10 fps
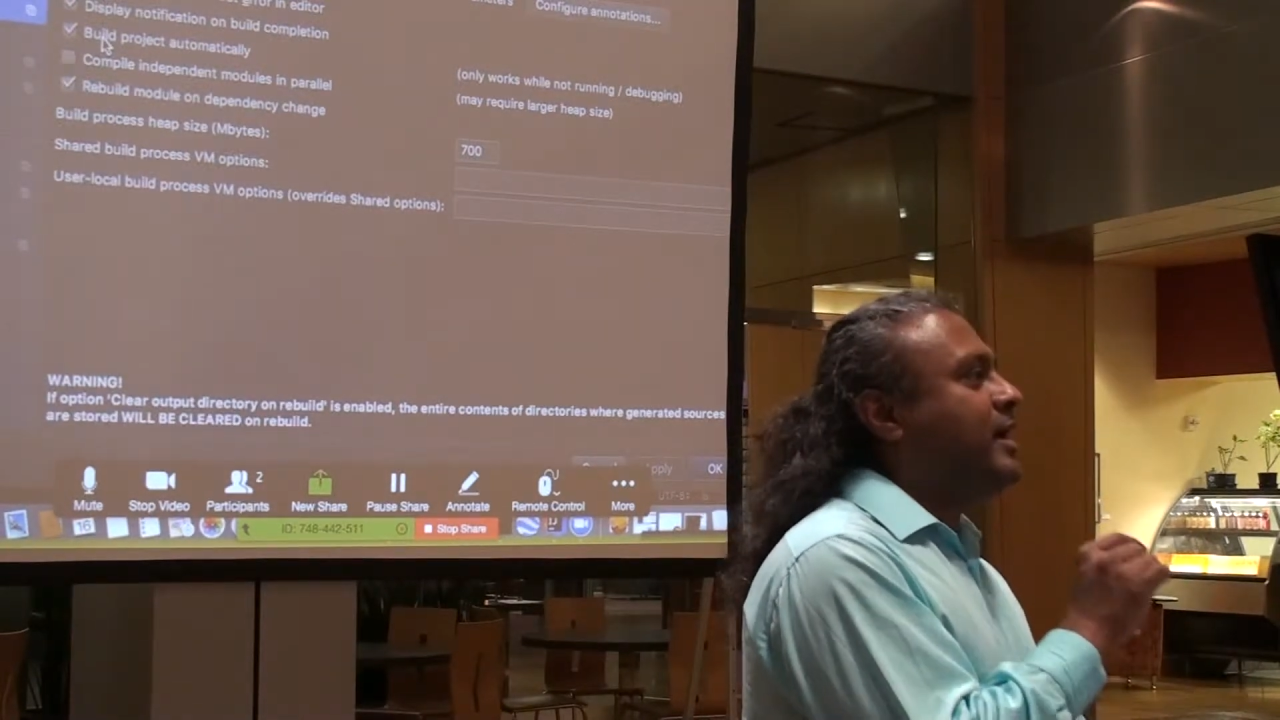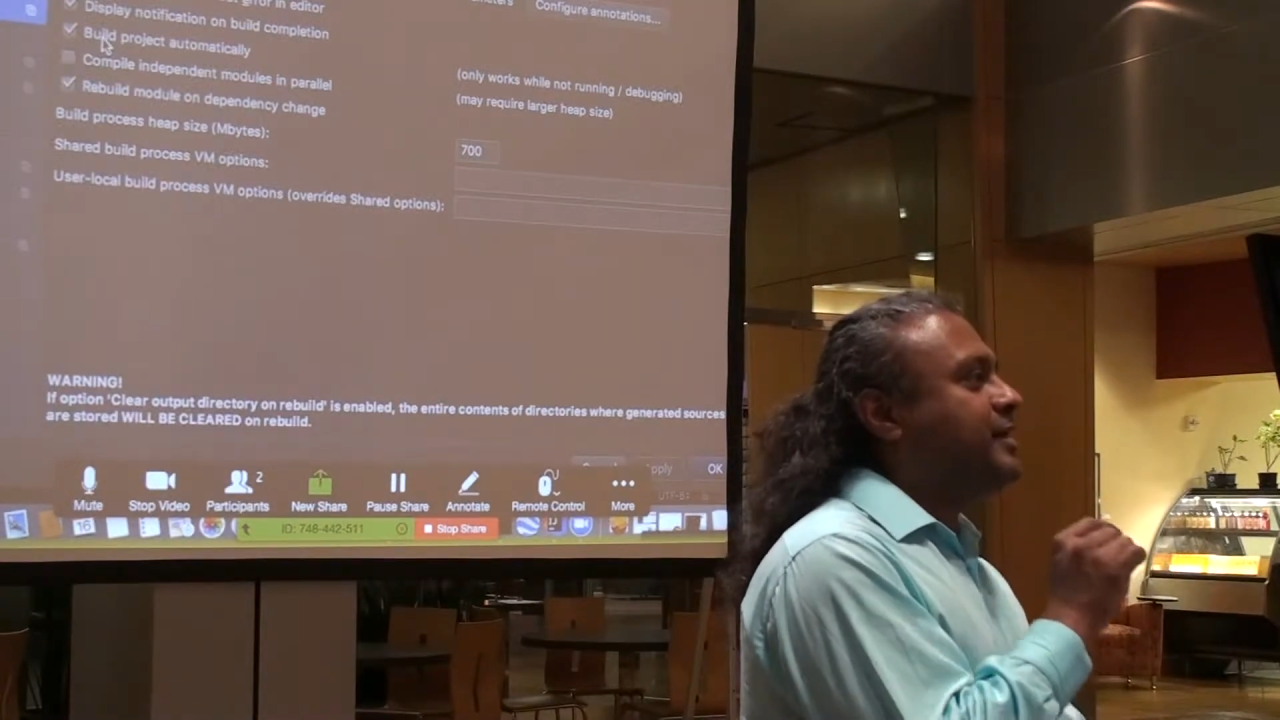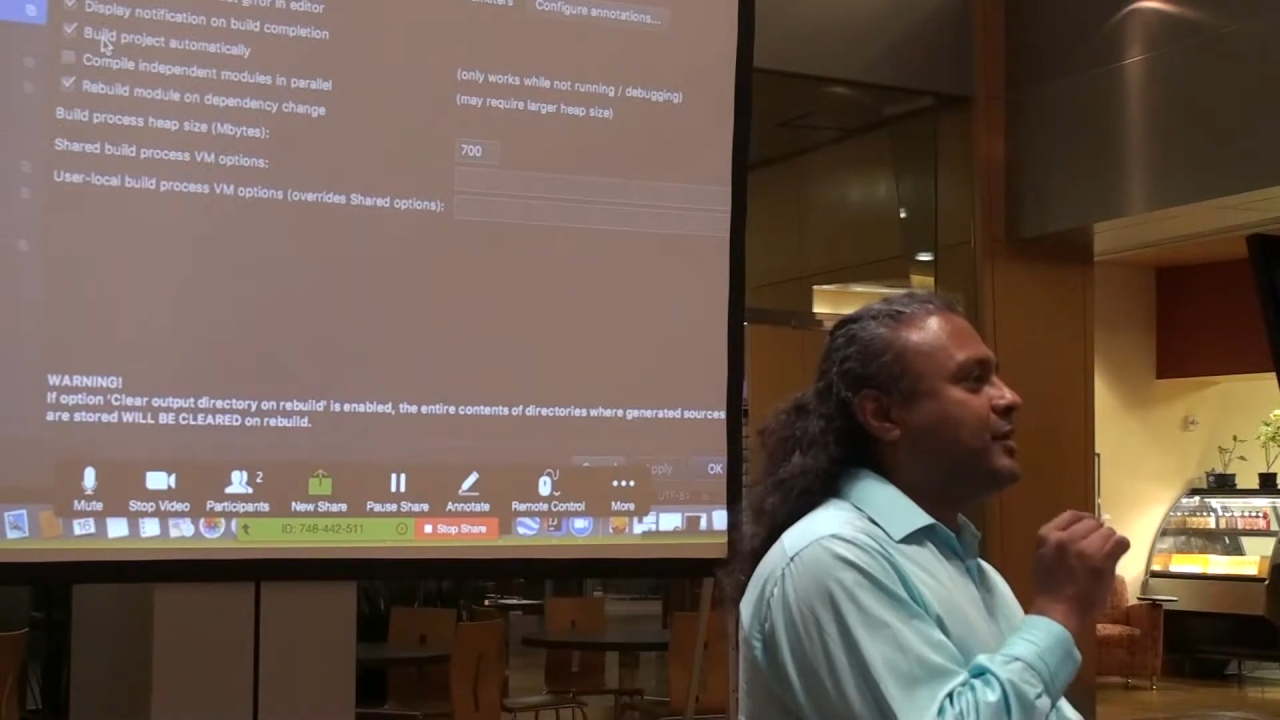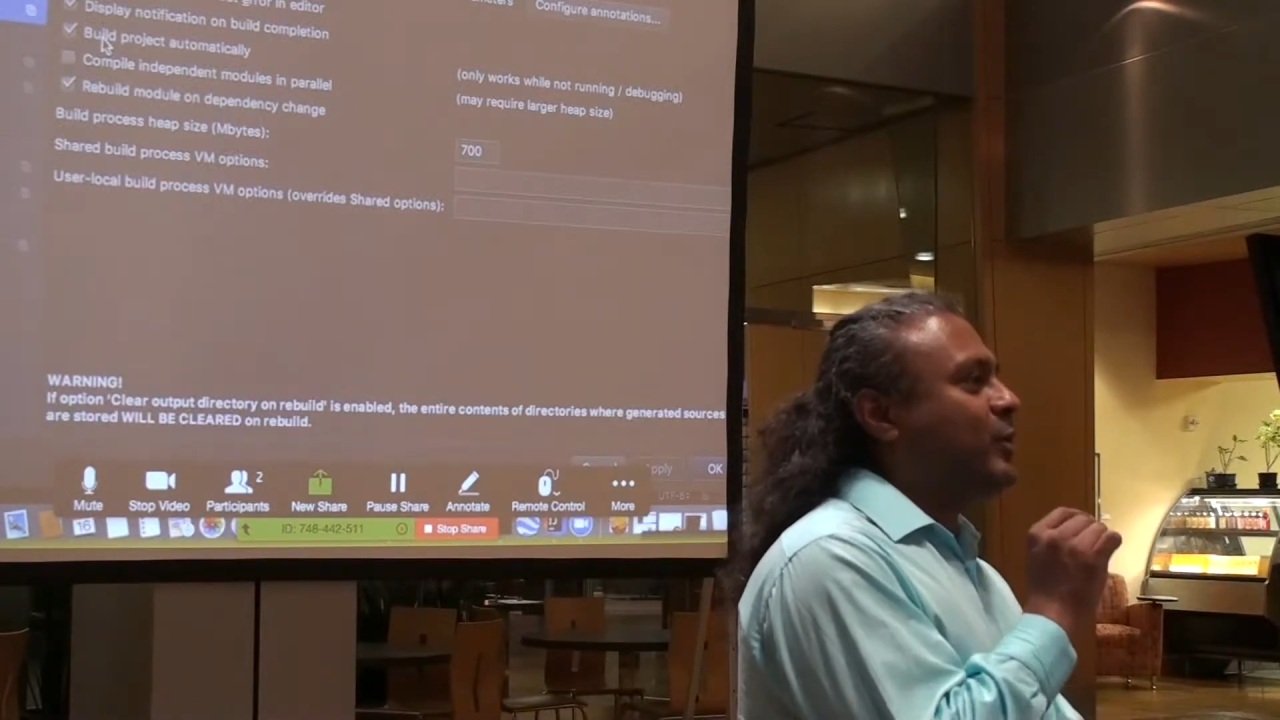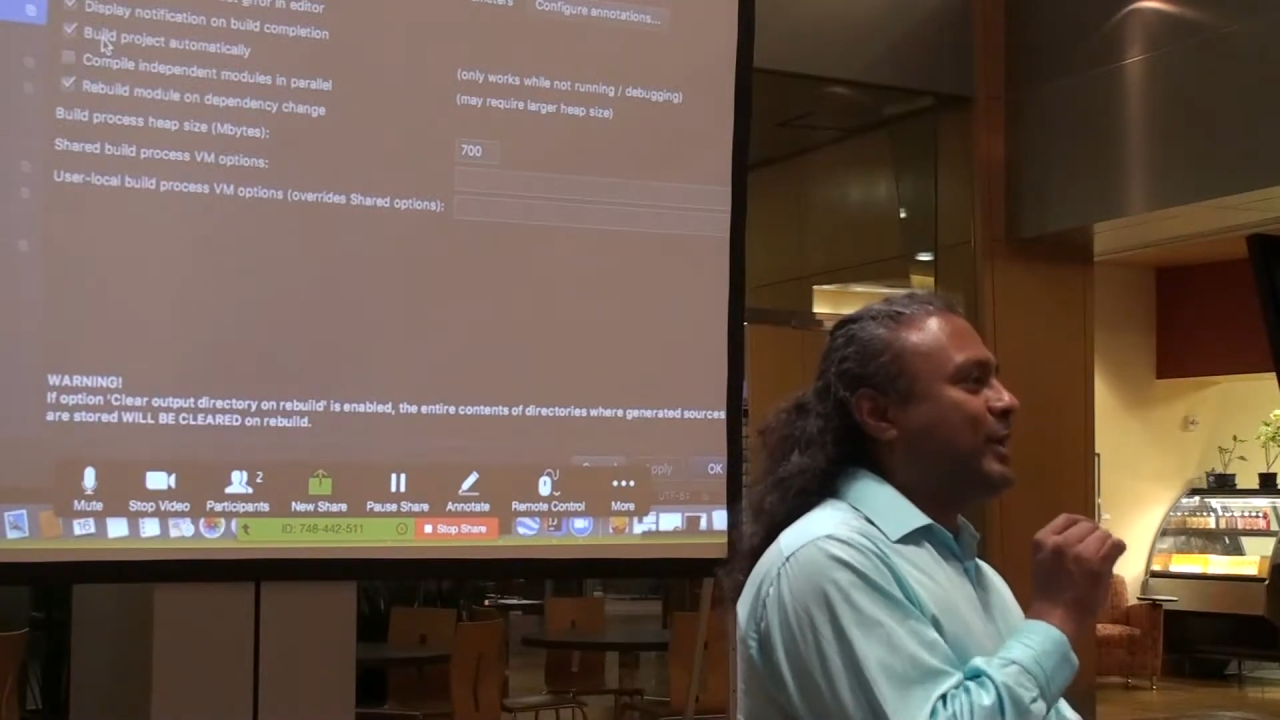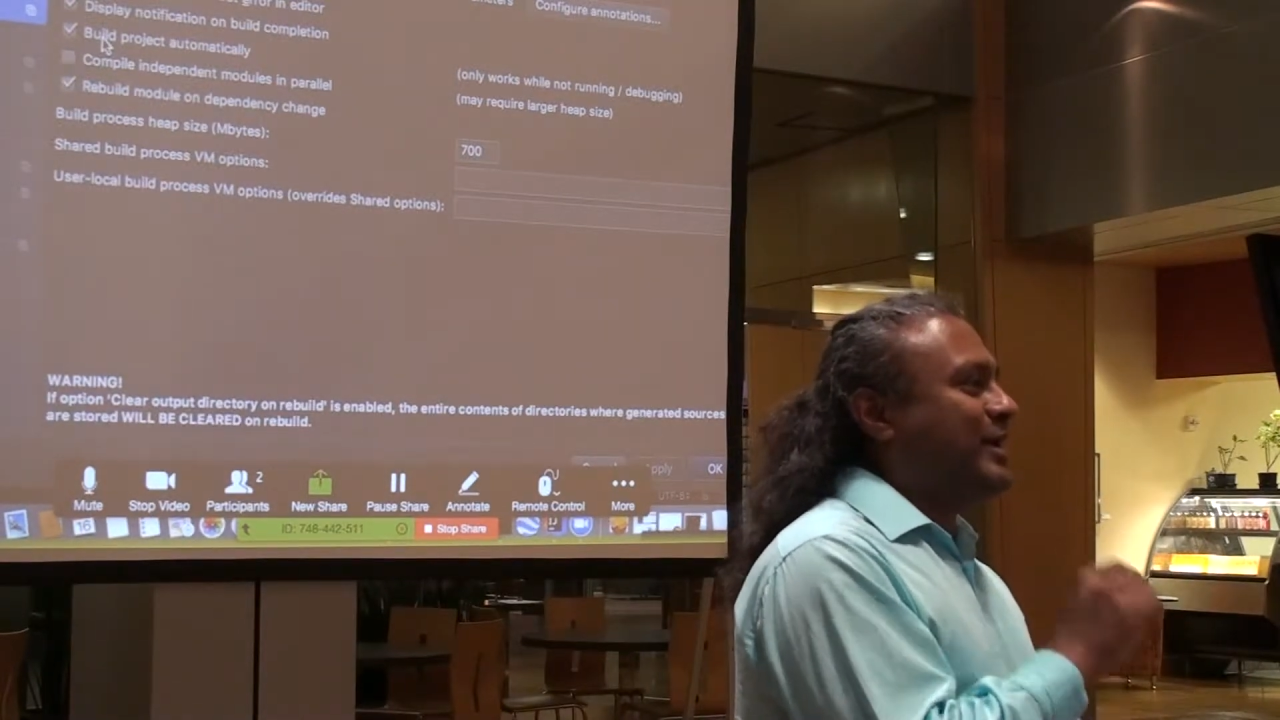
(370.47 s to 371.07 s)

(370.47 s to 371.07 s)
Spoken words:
So in